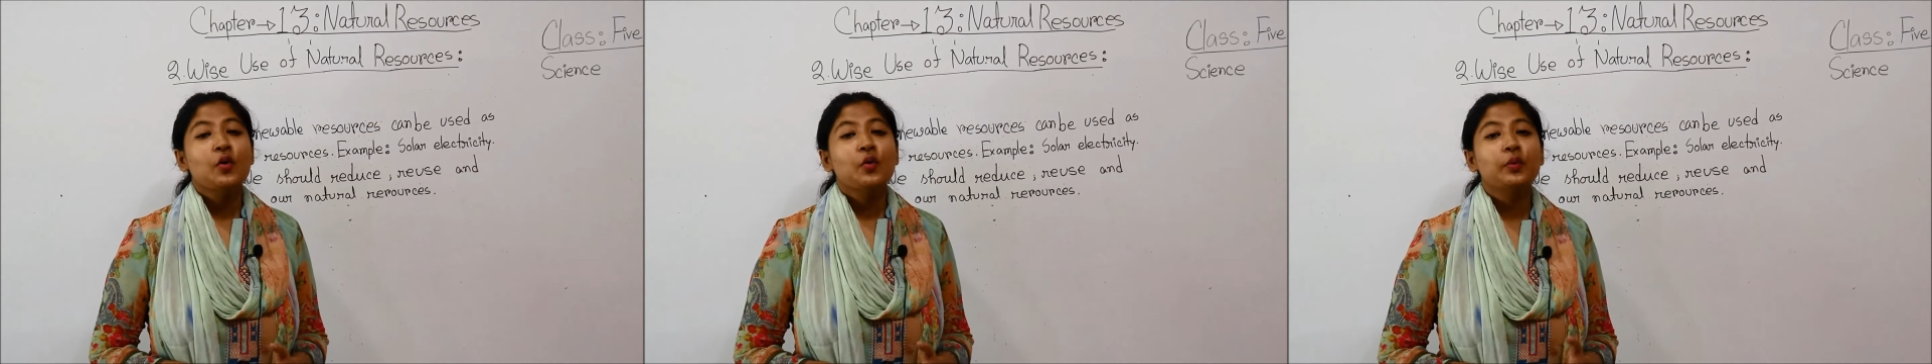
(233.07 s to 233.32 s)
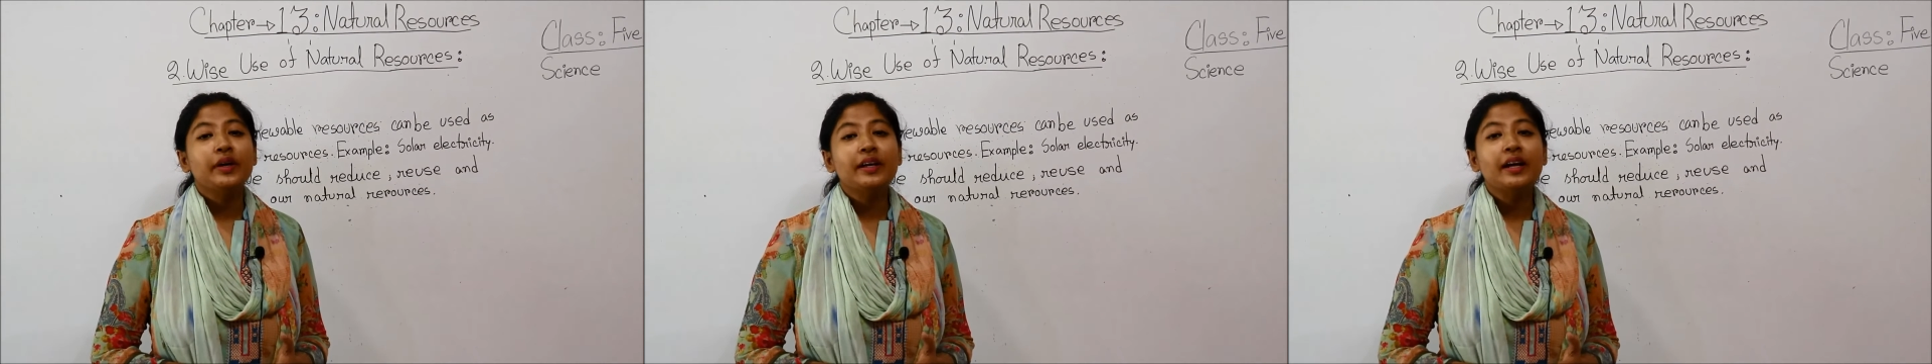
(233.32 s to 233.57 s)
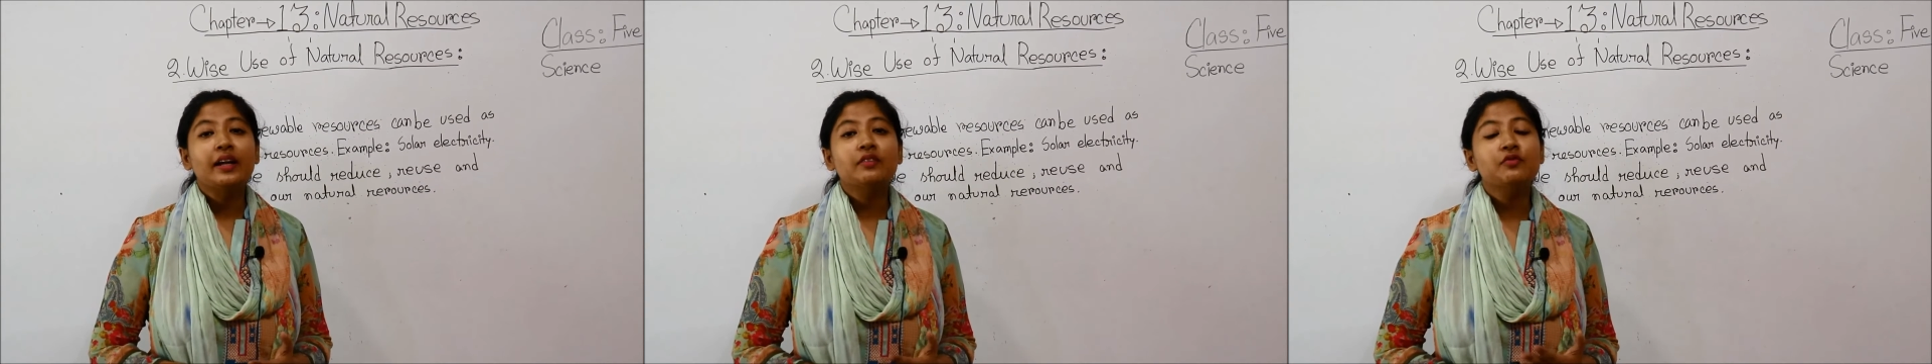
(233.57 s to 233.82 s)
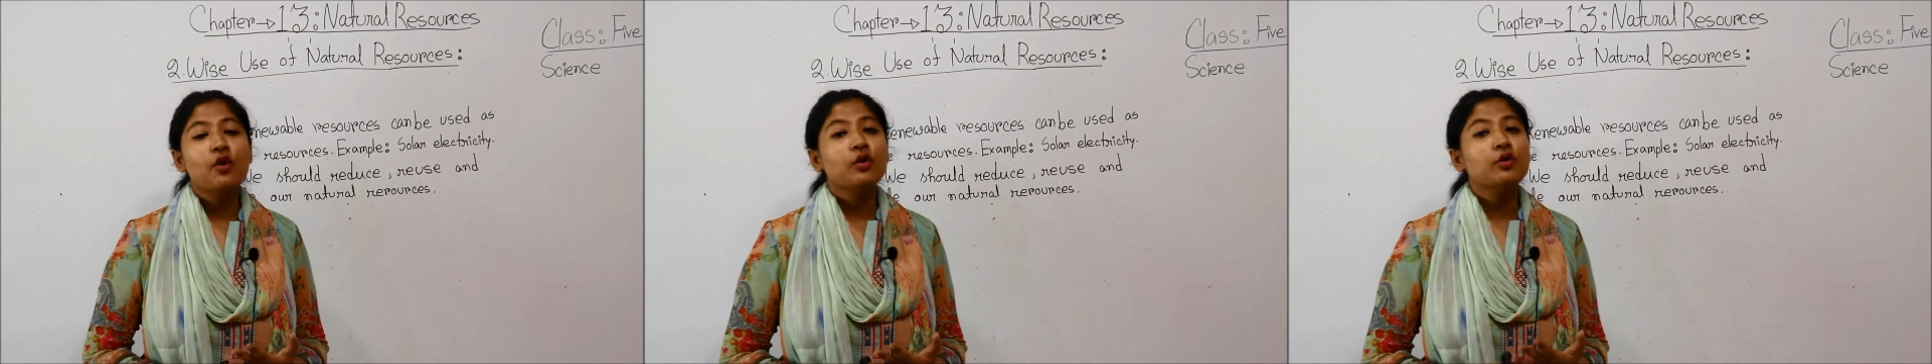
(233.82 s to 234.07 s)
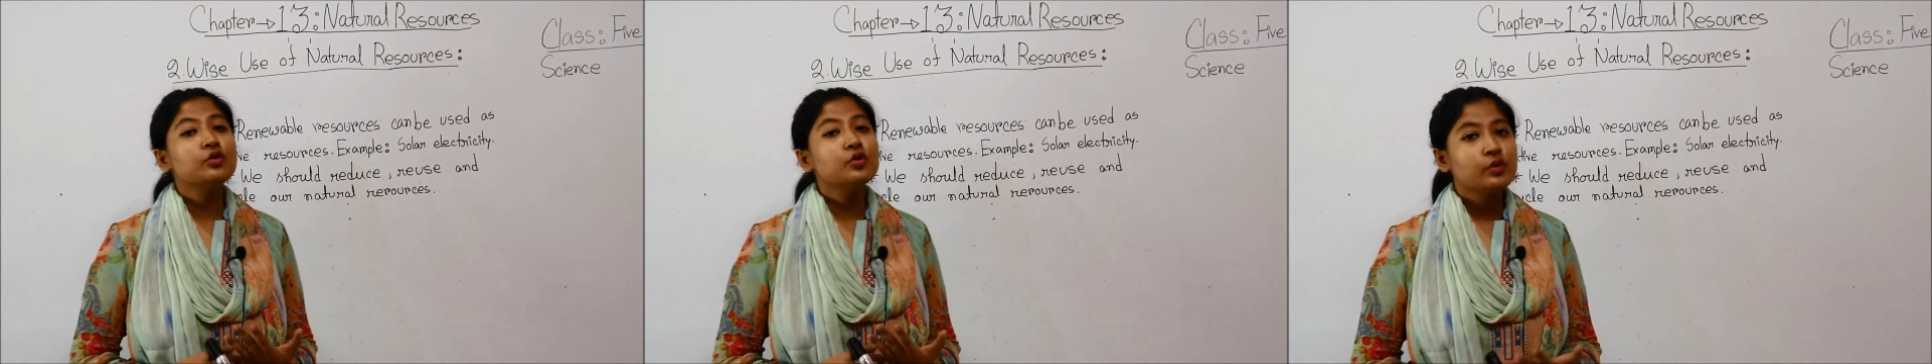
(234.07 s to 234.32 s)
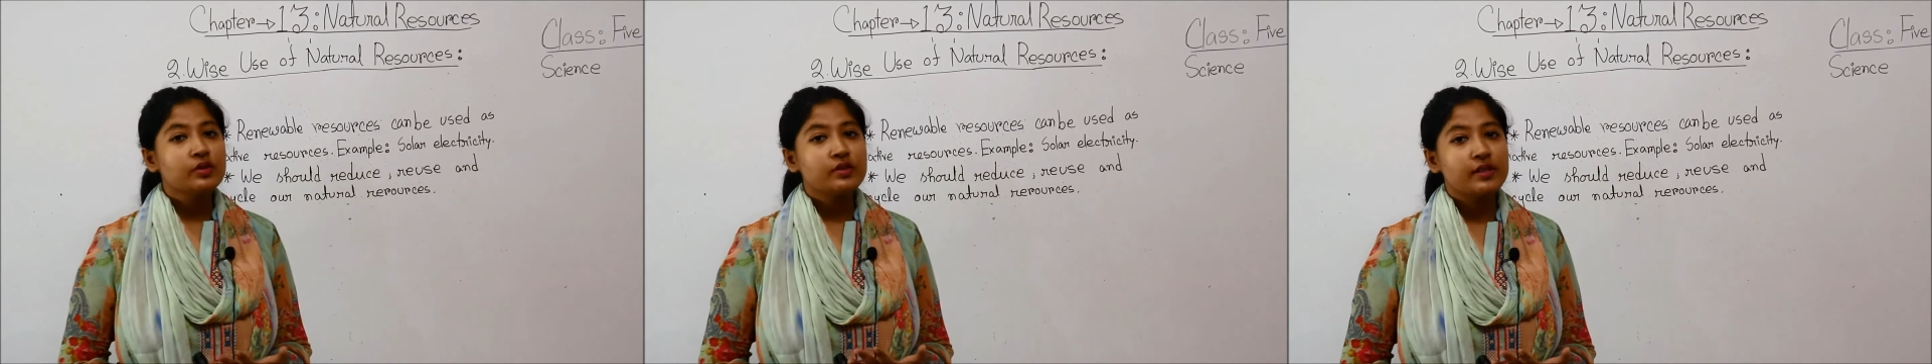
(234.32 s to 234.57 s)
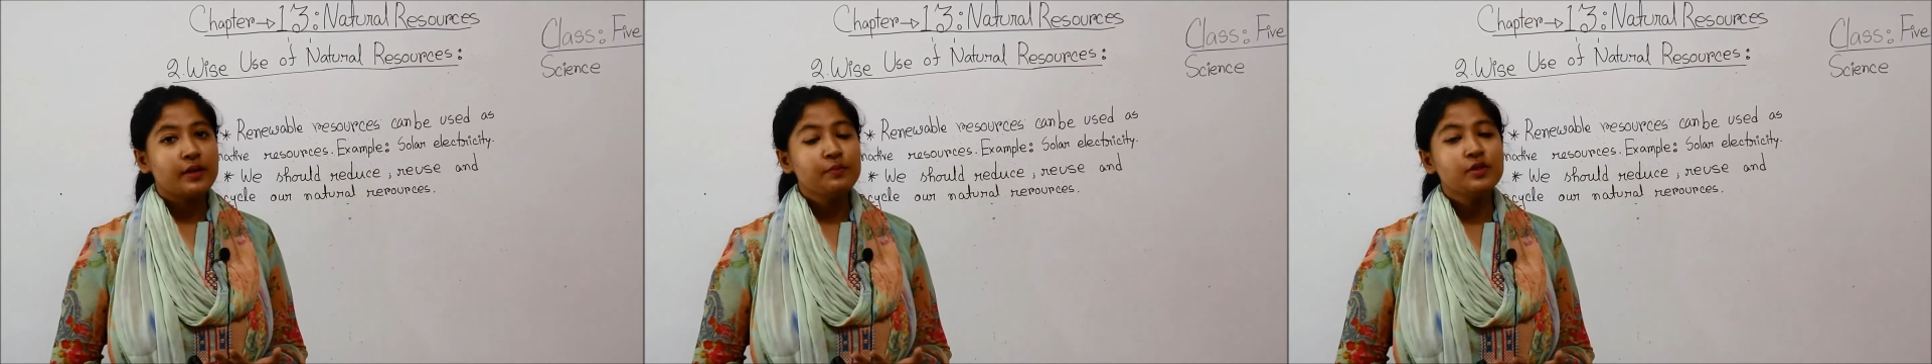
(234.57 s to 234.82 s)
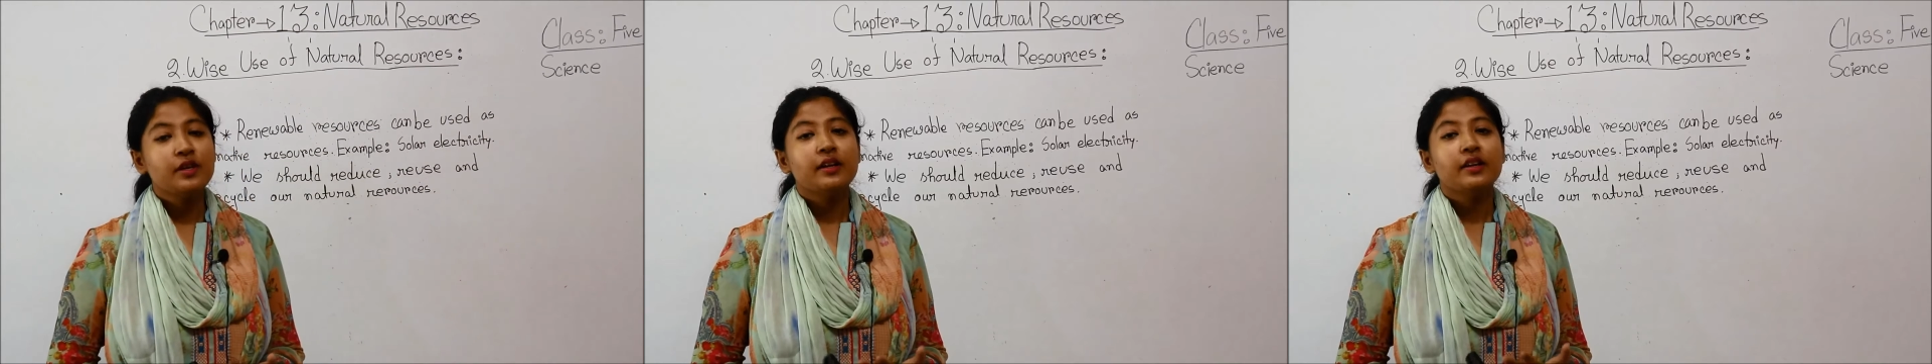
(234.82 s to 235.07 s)
We can follow two
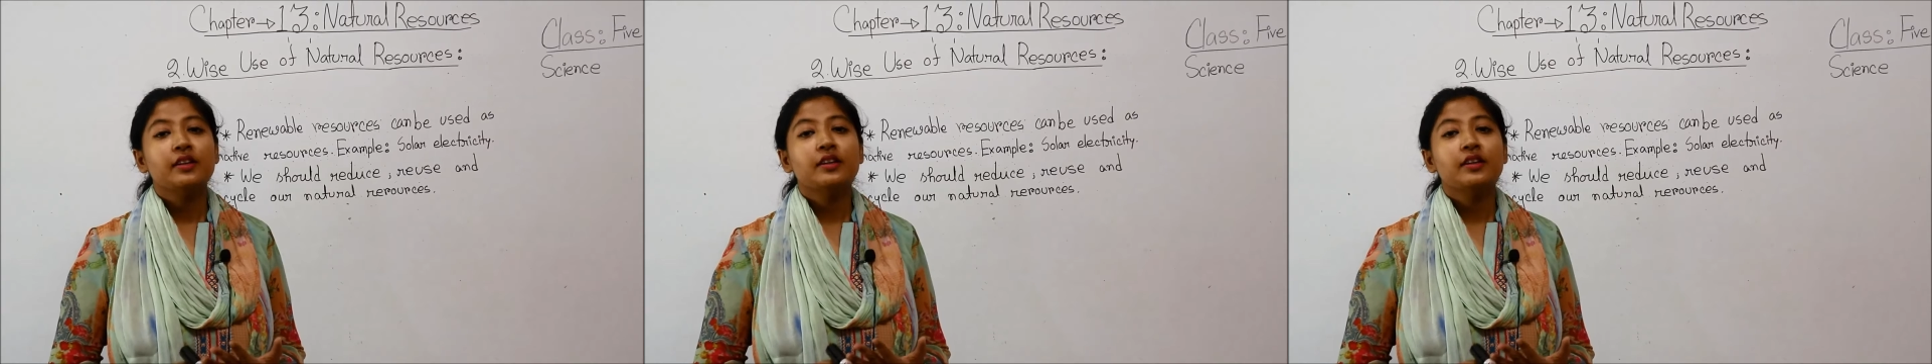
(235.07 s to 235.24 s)
steps.